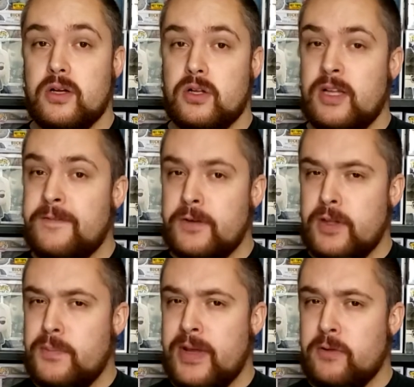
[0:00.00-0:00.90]
Clifford
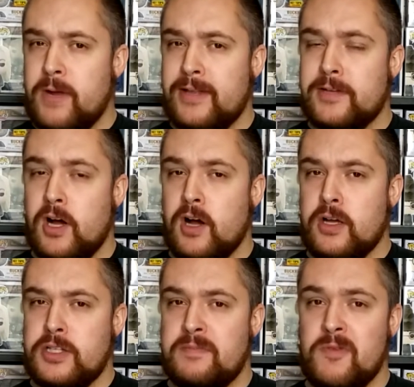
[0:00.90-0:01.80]
the Big Red
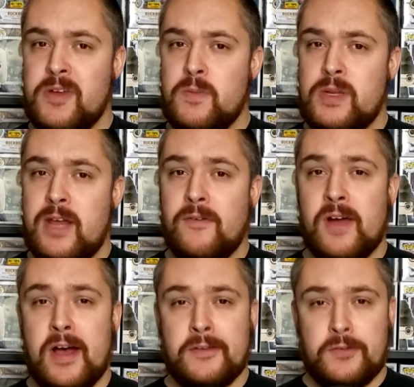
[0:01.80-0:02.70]
Dog is a movie we never
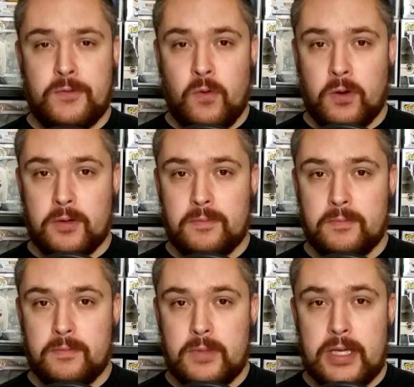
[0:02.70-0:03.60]
asked for.
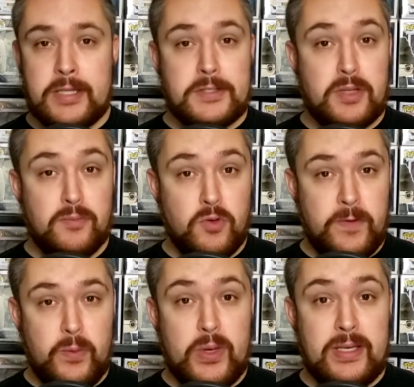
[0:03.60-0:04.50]
It's the
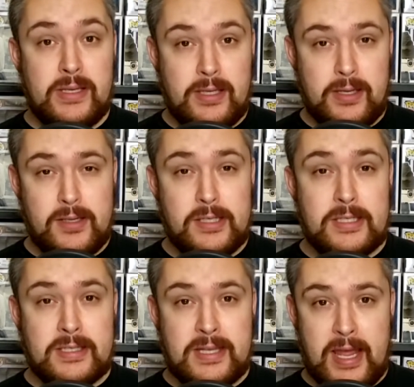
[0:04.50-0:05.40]
movie we needed to
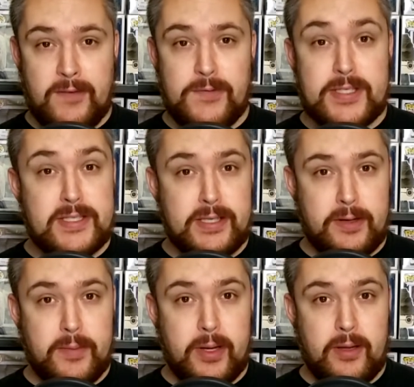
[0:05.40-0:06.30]
save cinema.